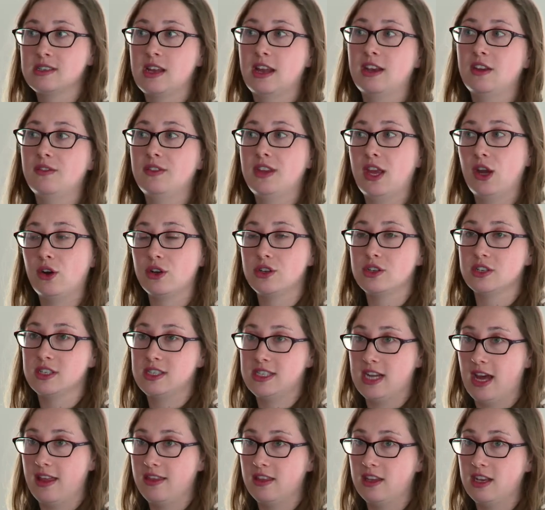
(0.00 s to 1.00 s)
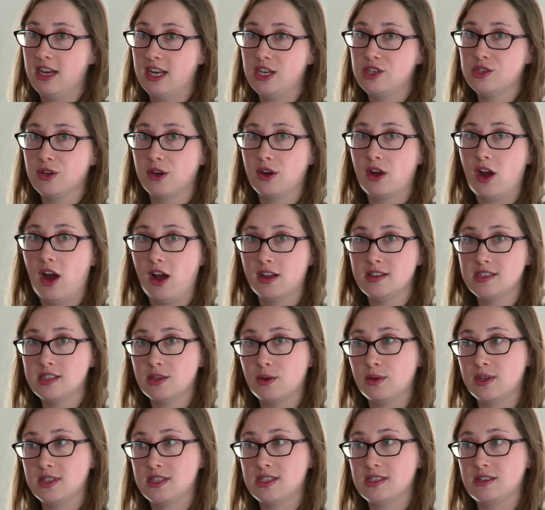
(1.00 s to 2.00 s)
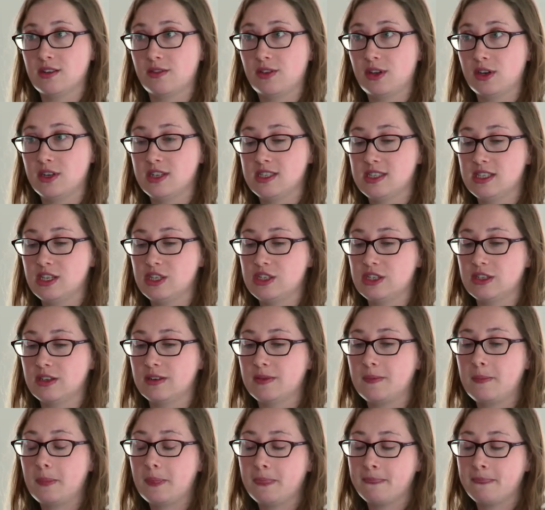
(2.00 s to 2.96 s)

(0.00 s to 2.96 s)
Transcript: and if they understand the nature and consequences of their decision.